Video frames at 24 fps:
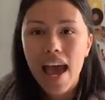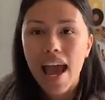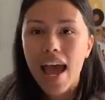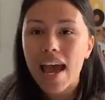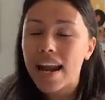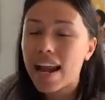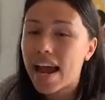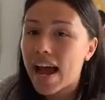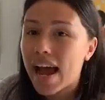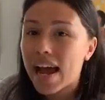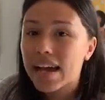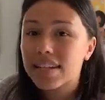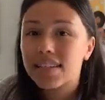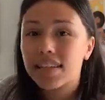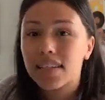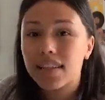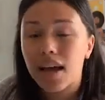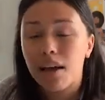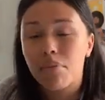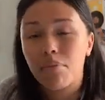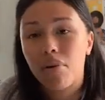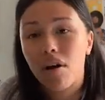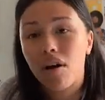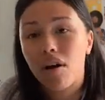and ask
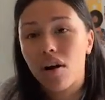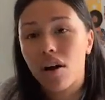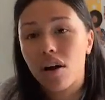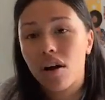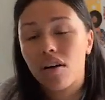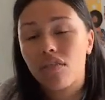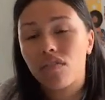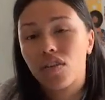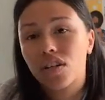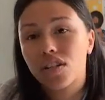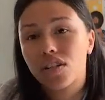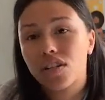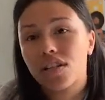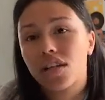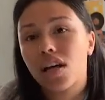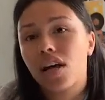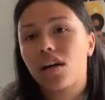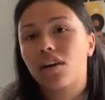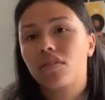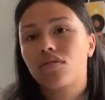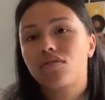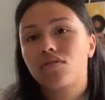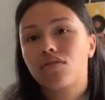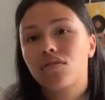that part of
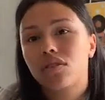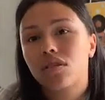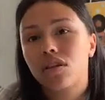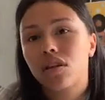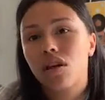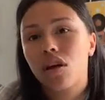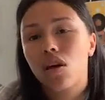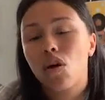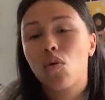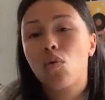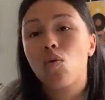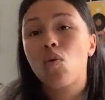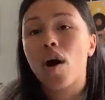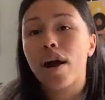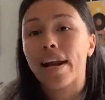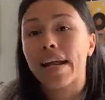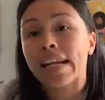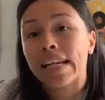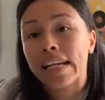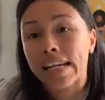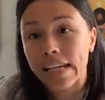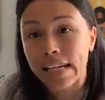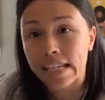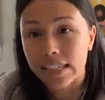ourselves what
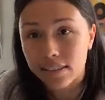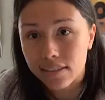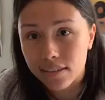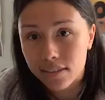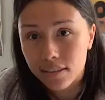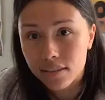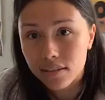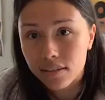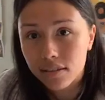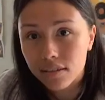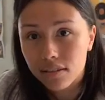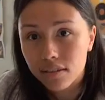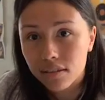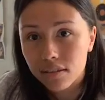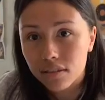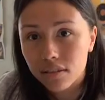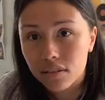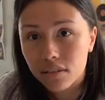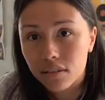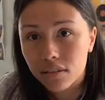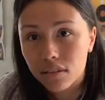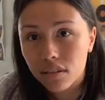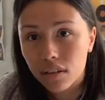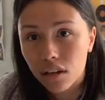it needs,
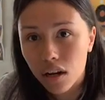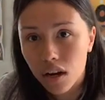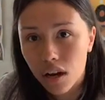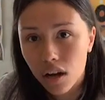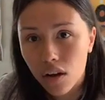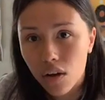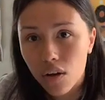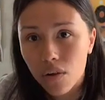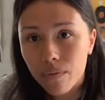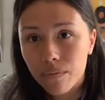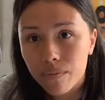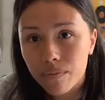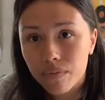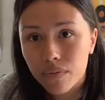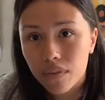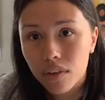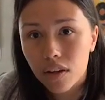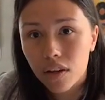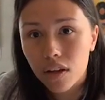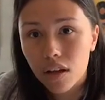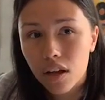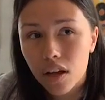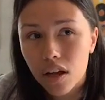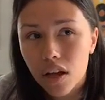you know?
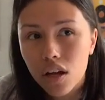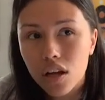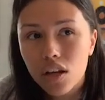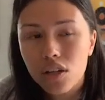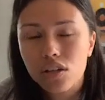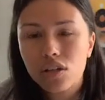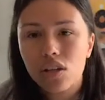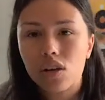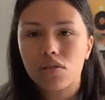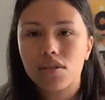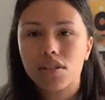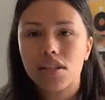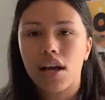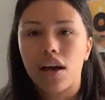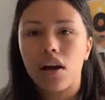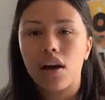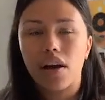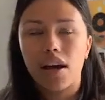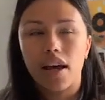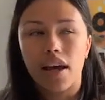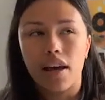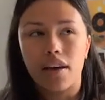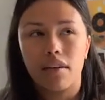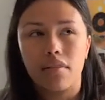So it's like,
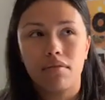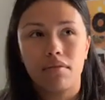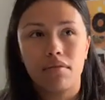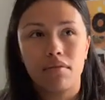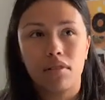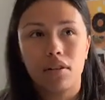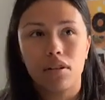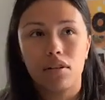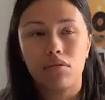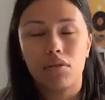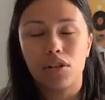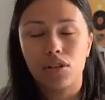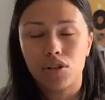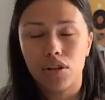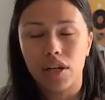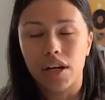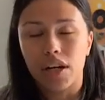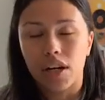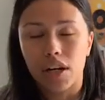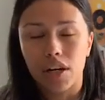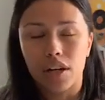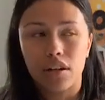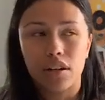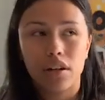okay, we're
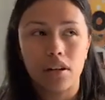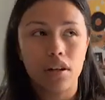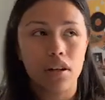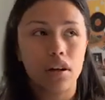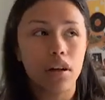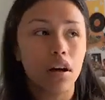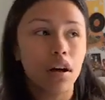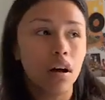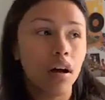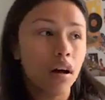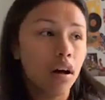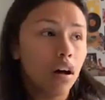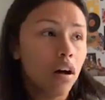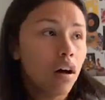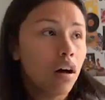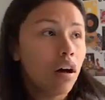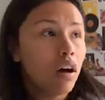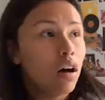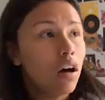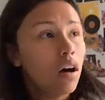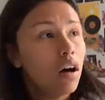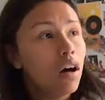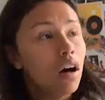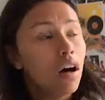triggered.
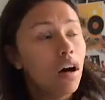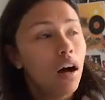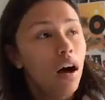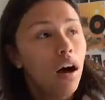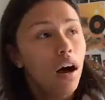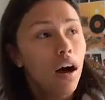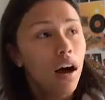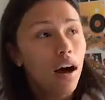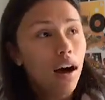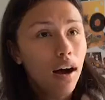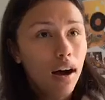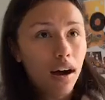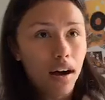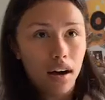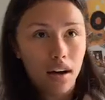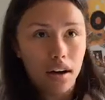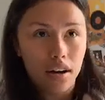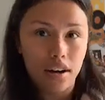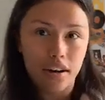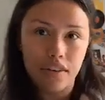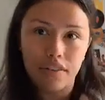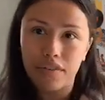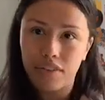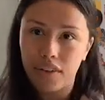Oh,
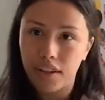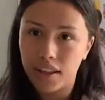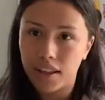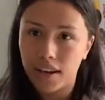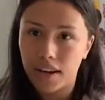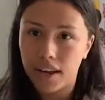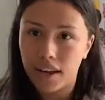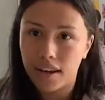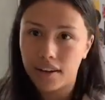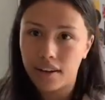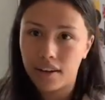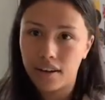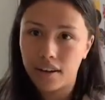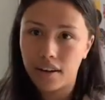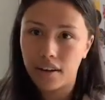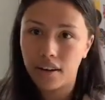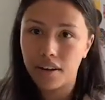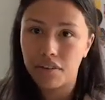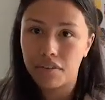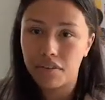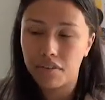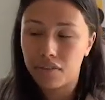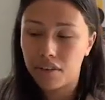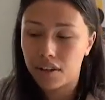you're feeling it.
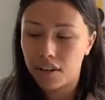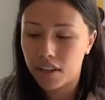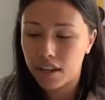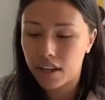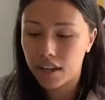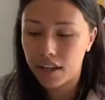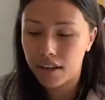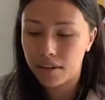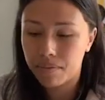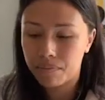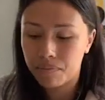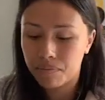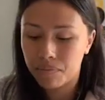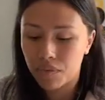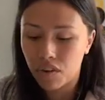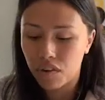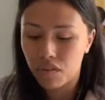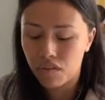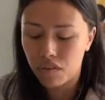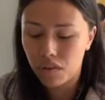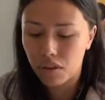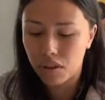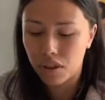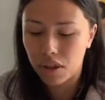You're feeling it. You're
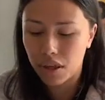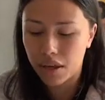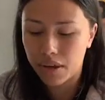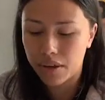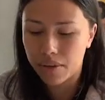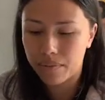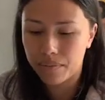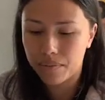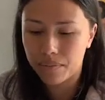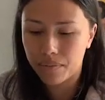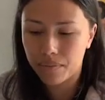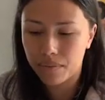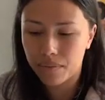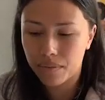feeling it.